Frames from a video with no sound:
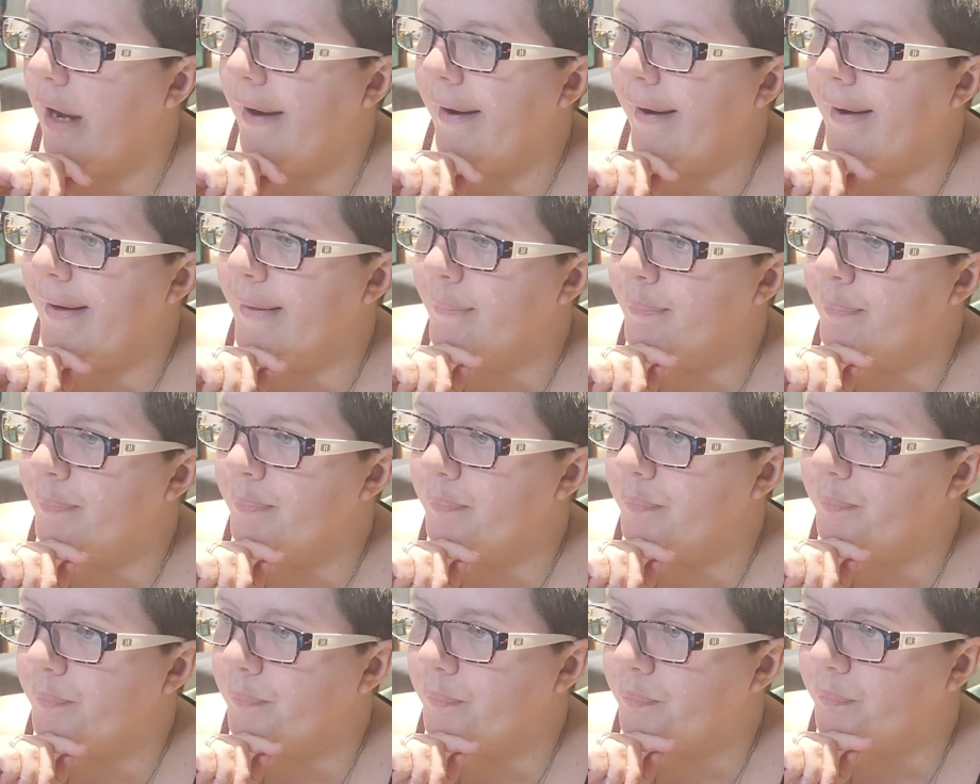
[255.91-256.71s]

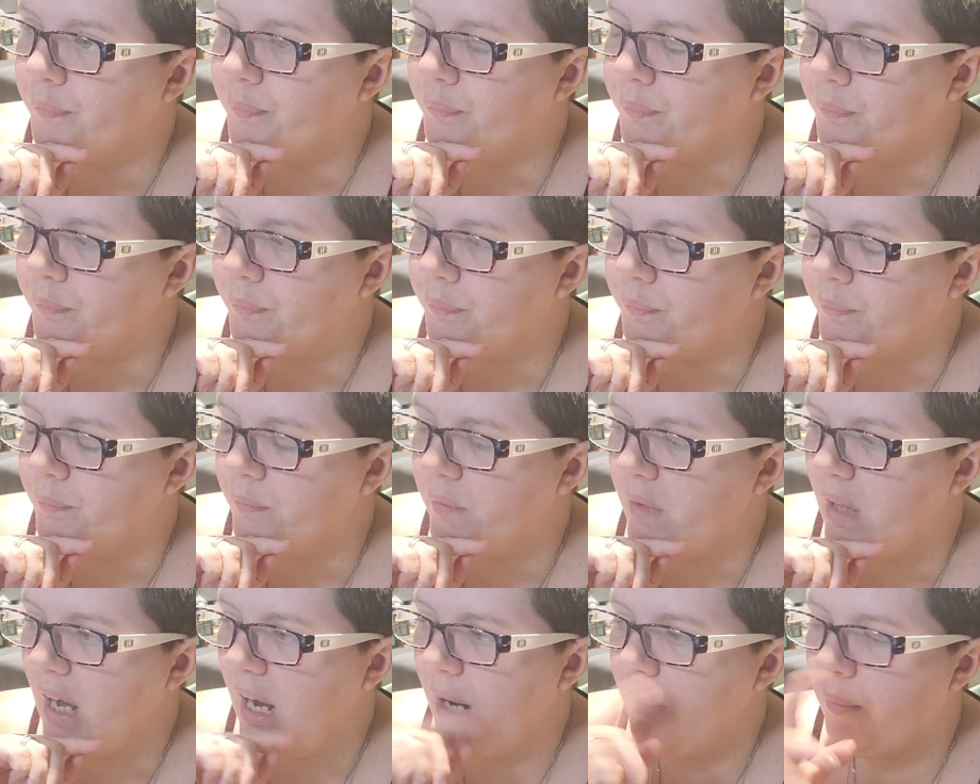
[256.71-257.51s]
I
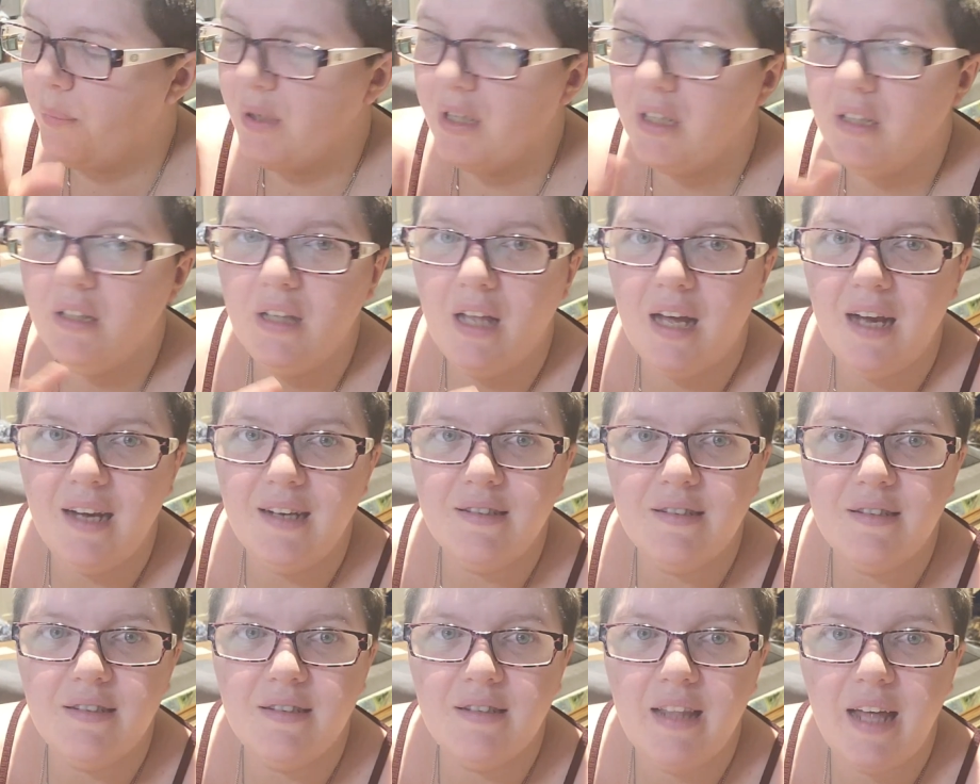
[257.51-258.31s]

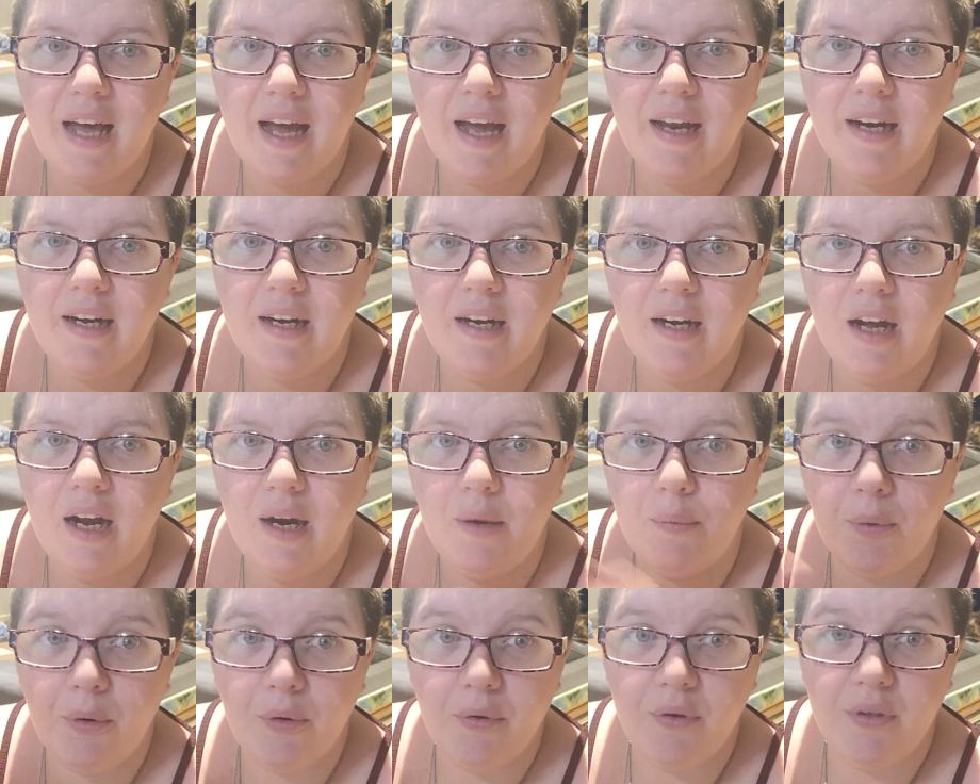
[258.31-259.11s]
realized that
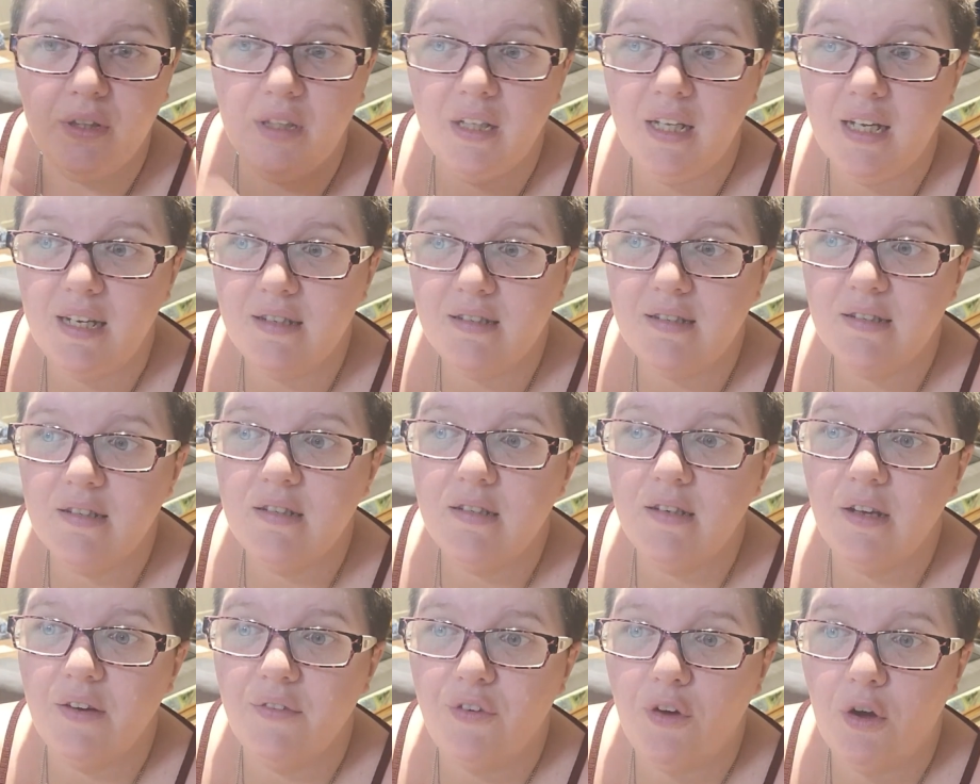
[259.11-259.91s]
I wrote a
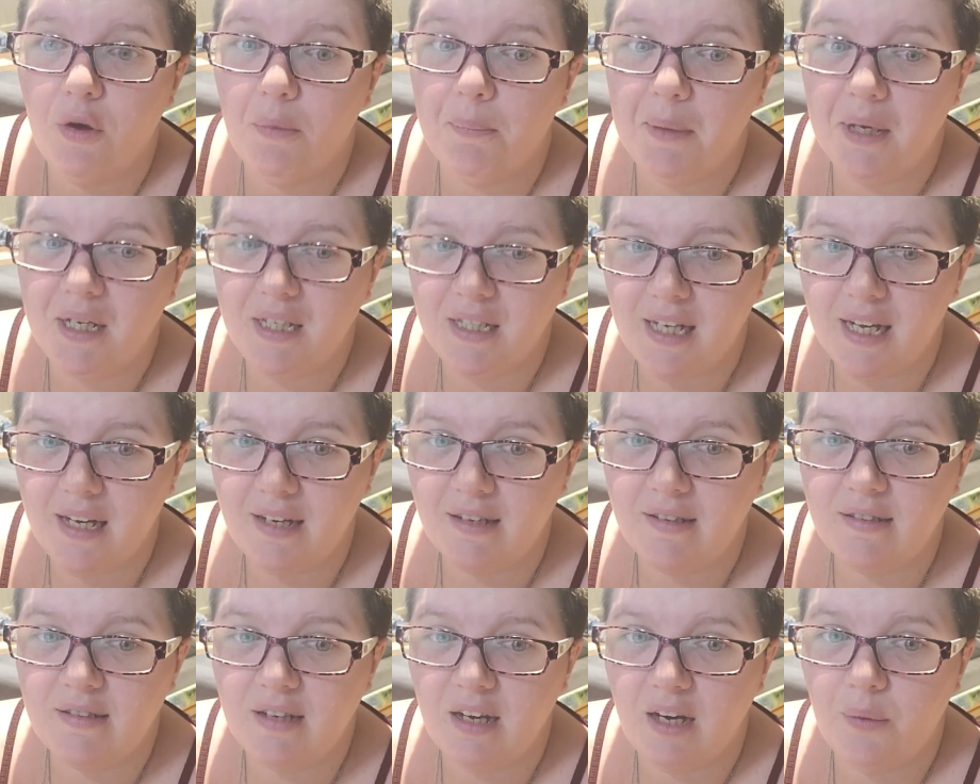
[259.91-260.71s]
list of all my
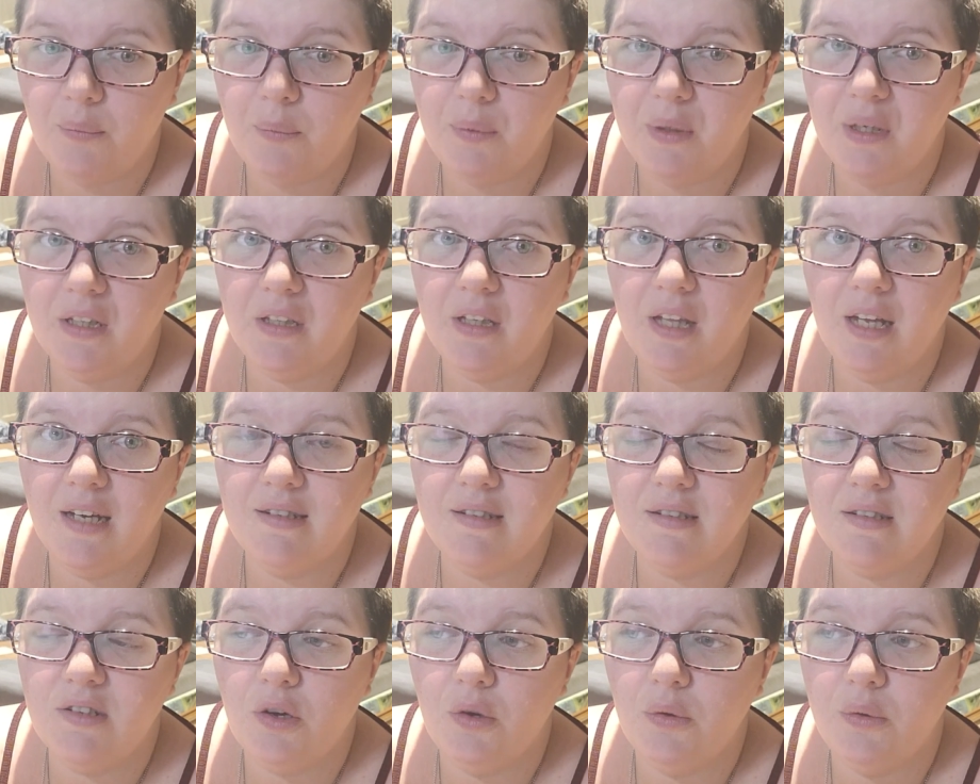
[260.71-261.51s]
decks and I
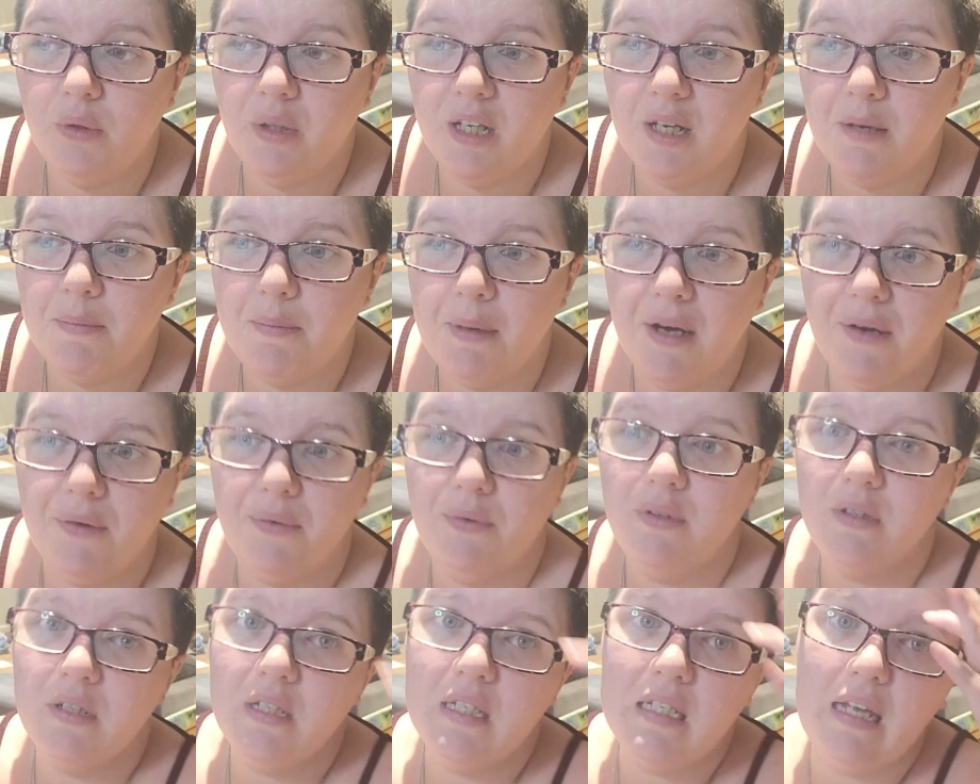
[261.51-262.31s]
realized only
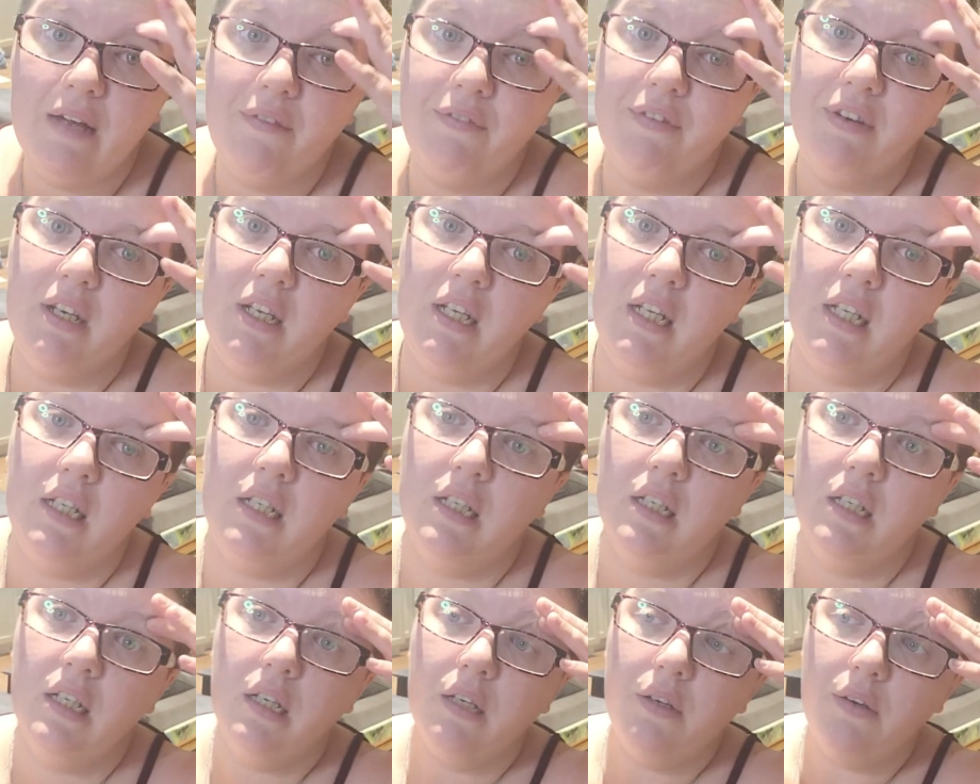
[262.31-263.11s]
about
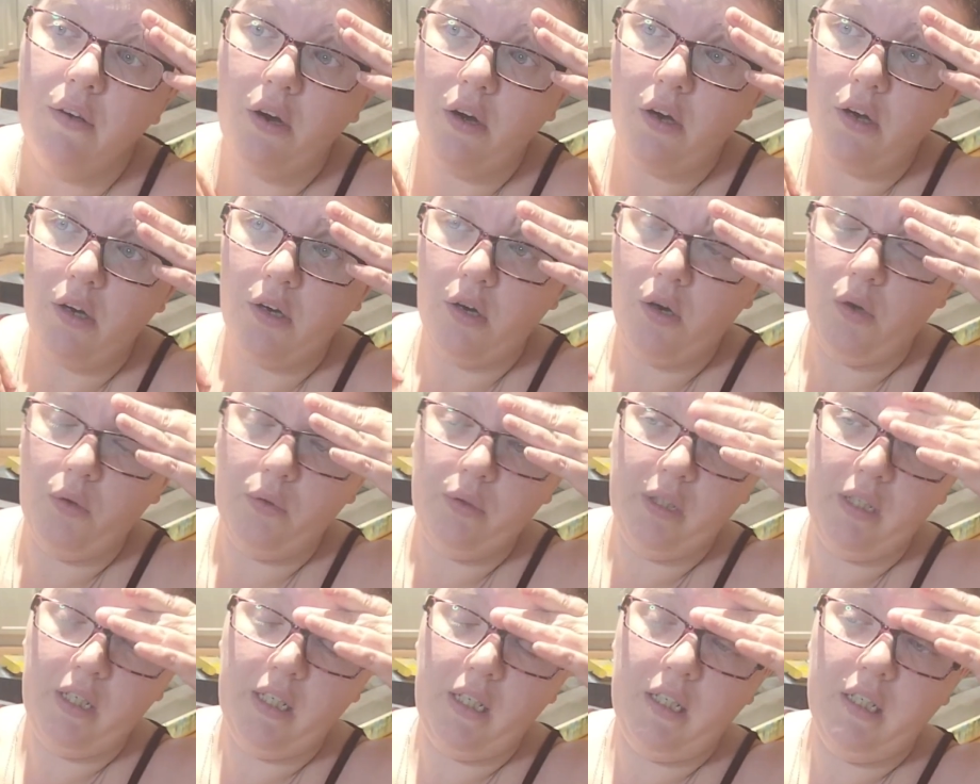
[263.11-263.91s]
70 or
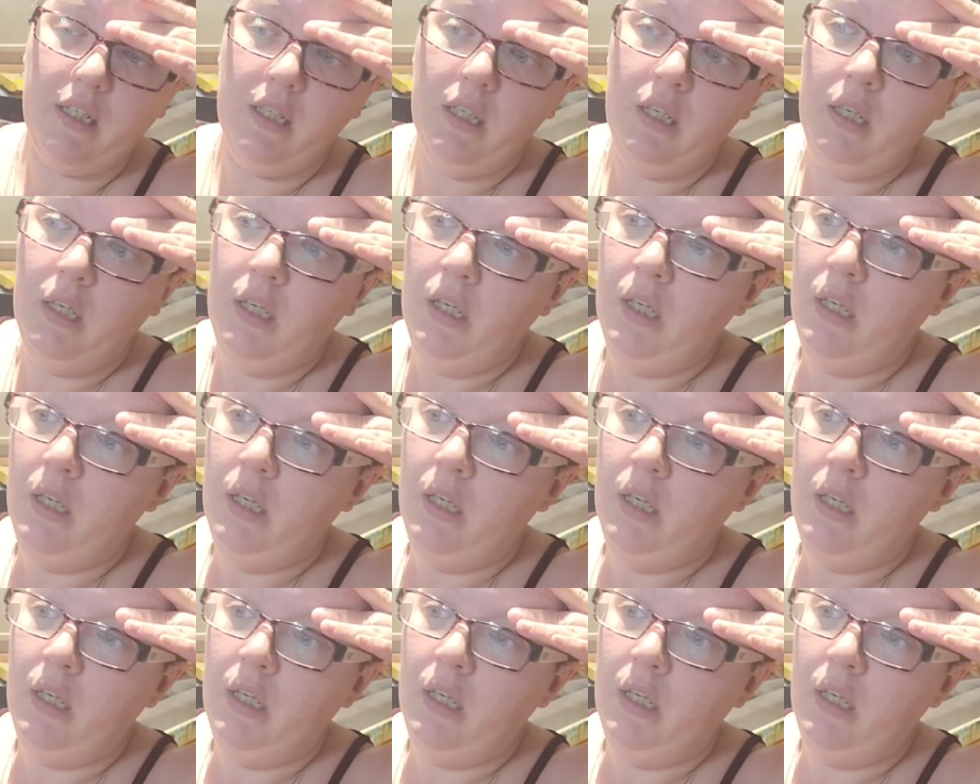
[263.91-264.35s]
only